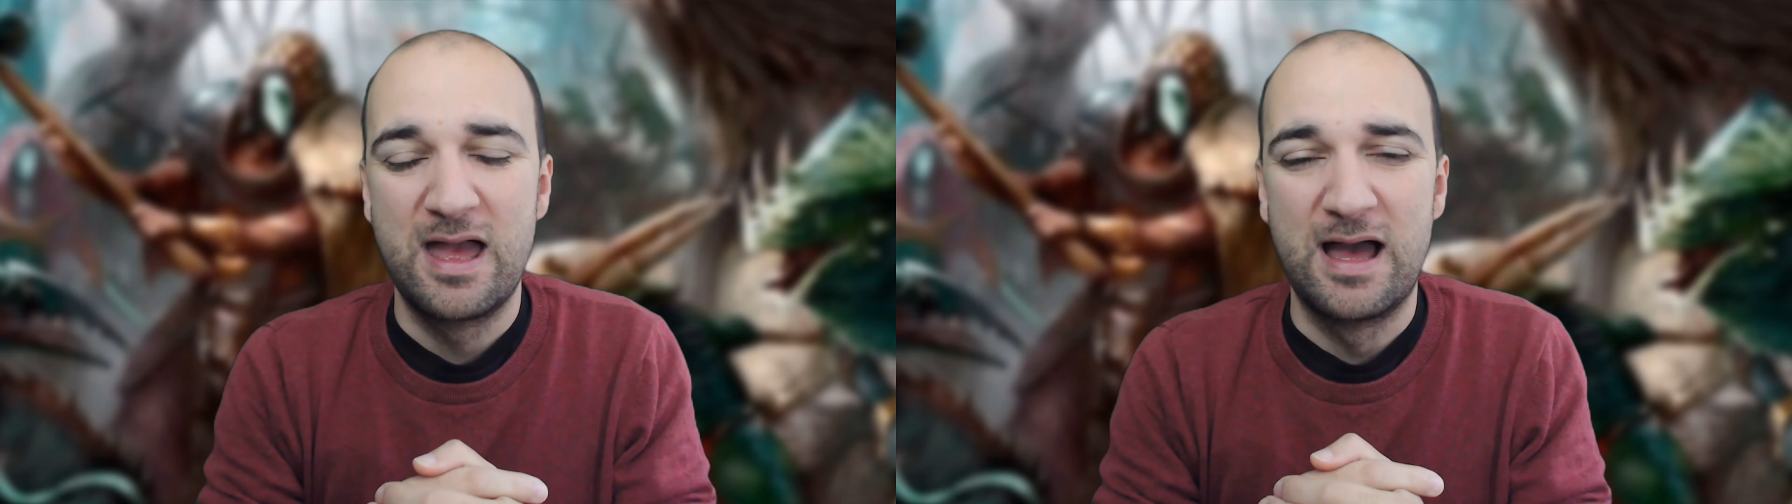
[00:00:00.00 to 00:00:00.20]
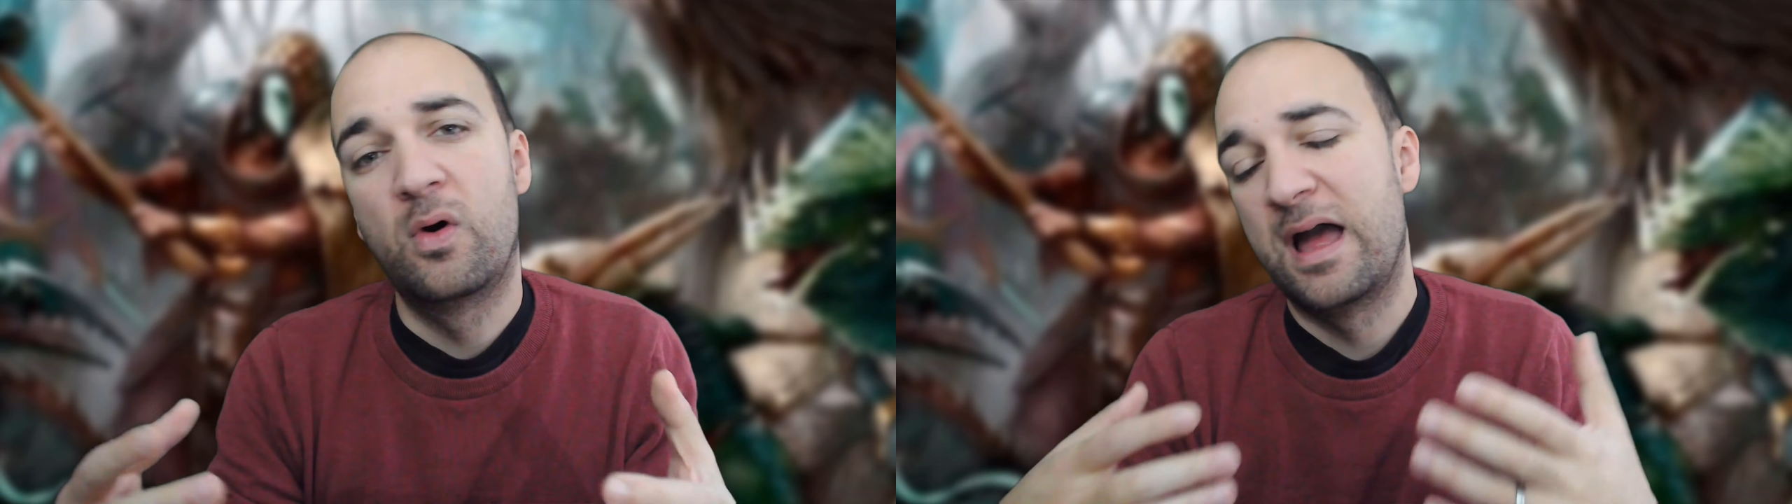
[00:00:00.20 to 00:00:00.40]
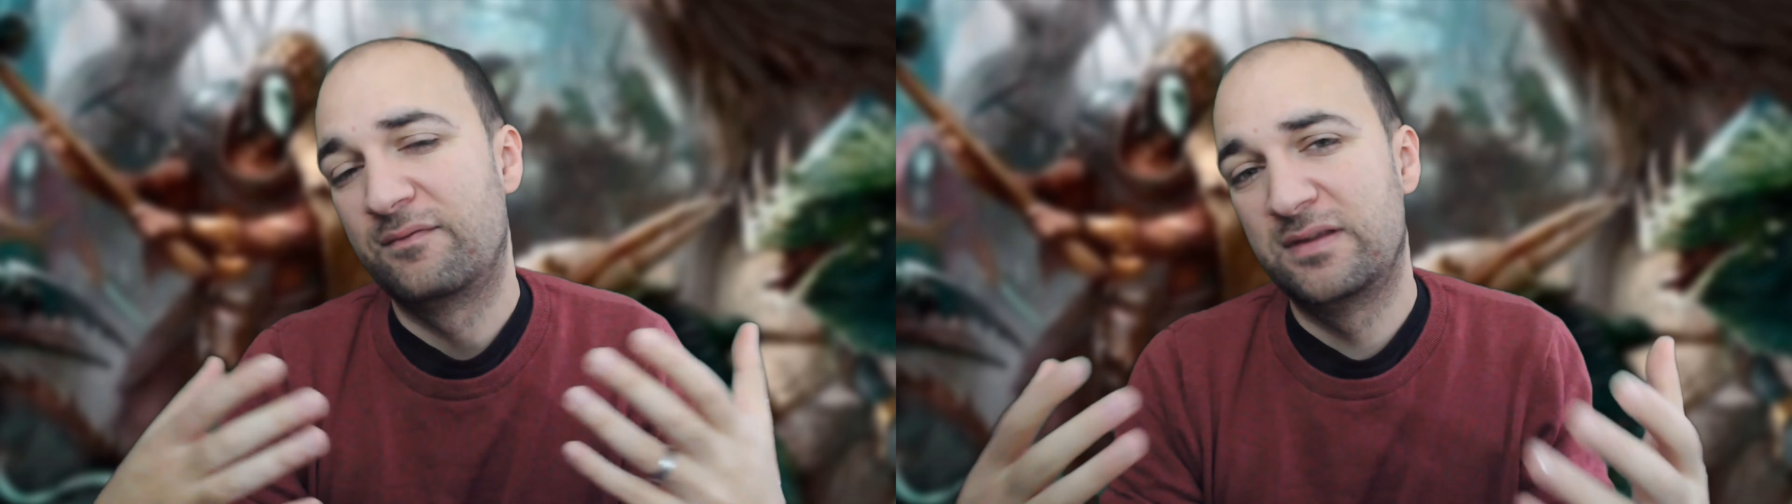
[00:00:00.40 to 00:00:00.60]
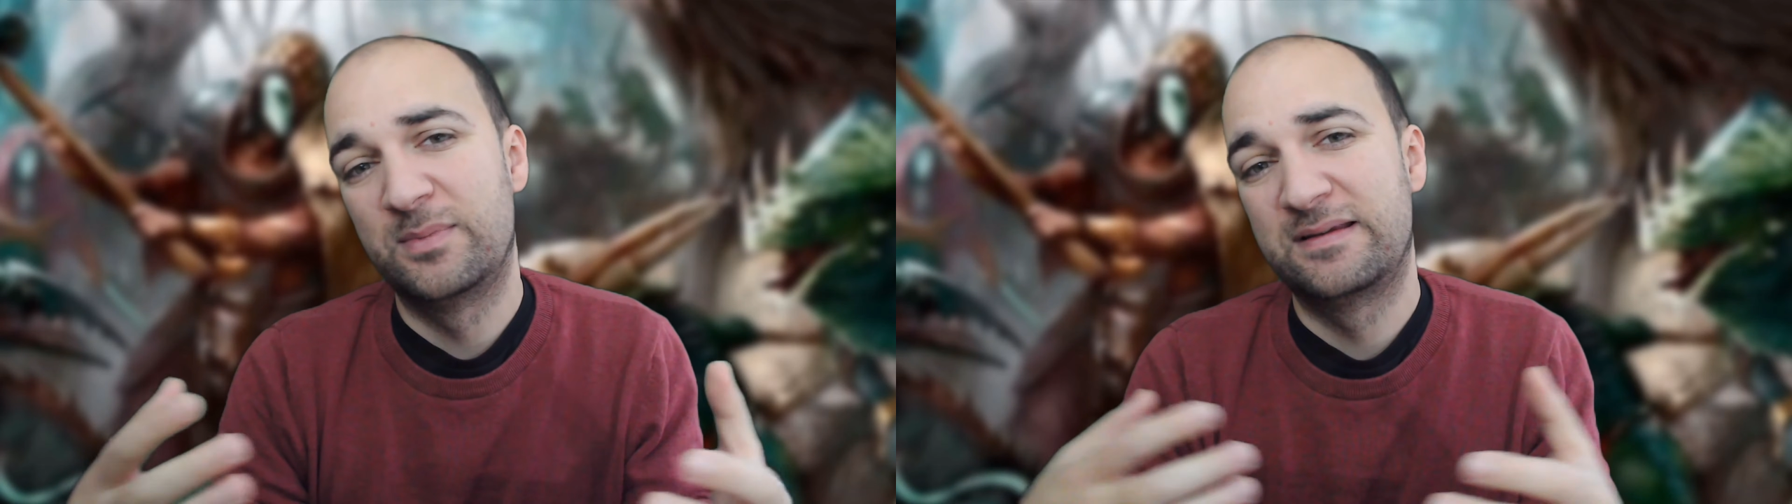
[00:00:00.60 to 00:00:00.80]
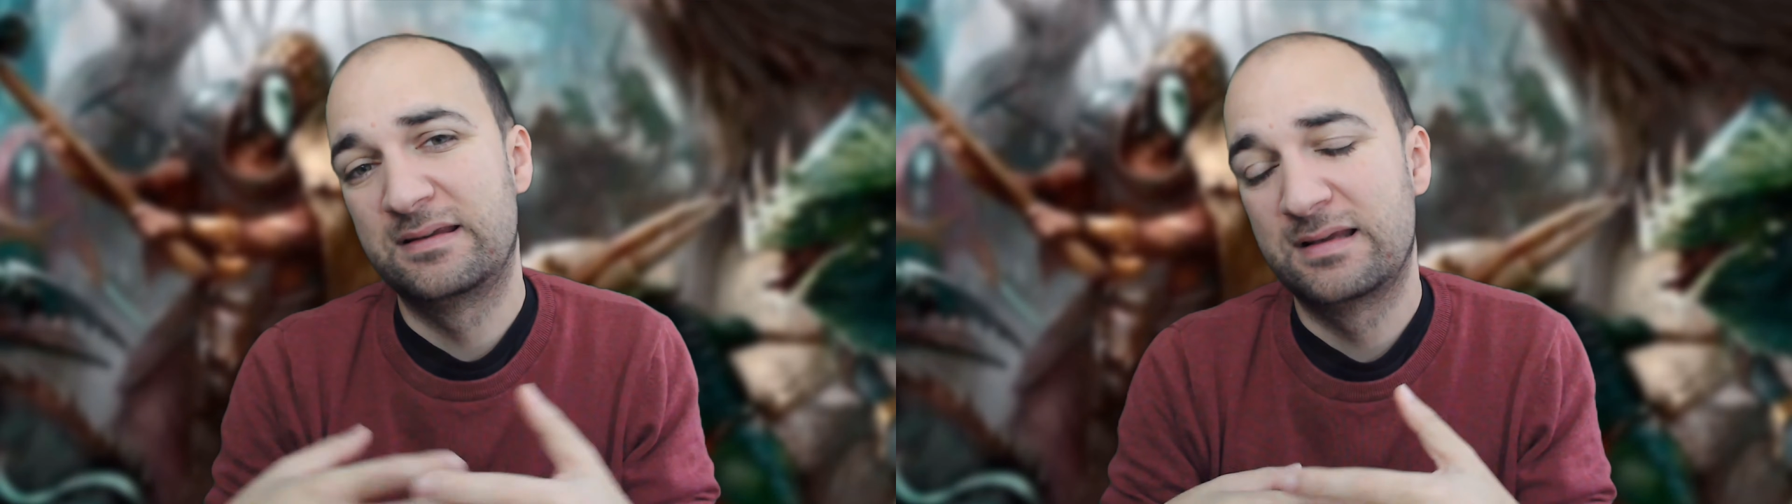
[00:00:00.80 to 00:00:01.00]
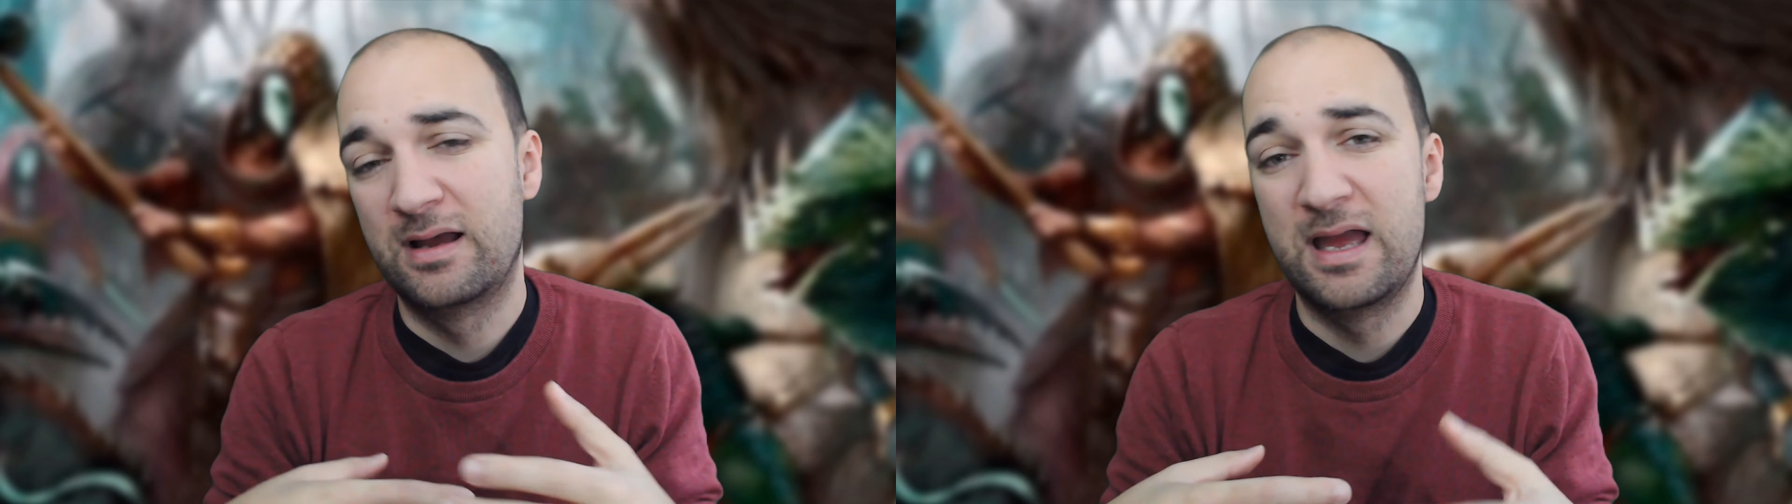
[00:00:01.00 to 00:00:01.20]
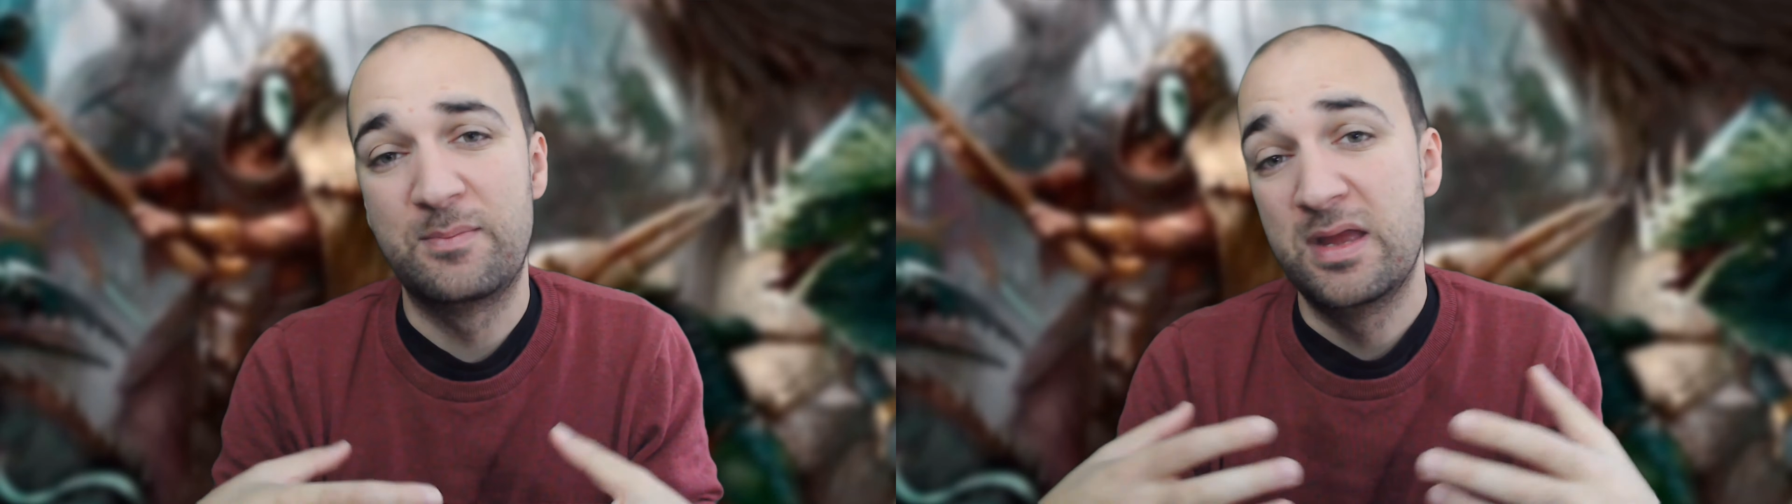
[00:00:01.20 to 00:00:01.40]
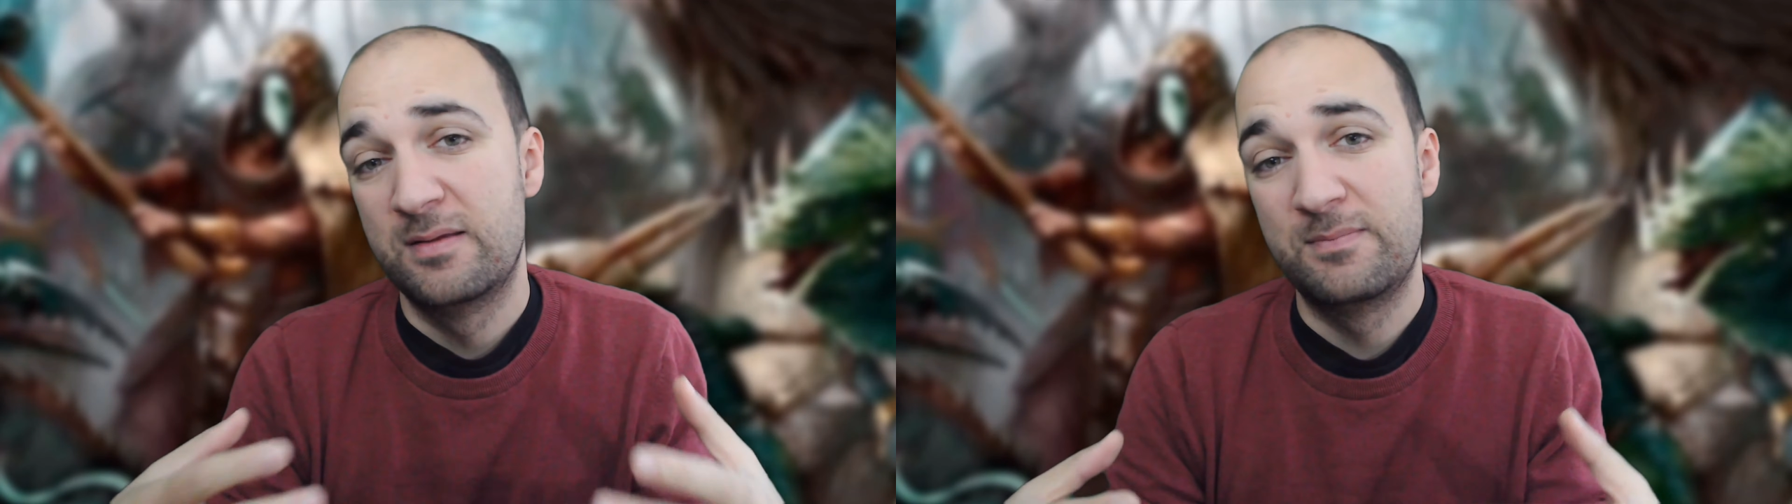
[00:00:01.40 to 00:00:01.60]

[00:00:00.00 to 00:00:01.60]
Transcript: or have limited time.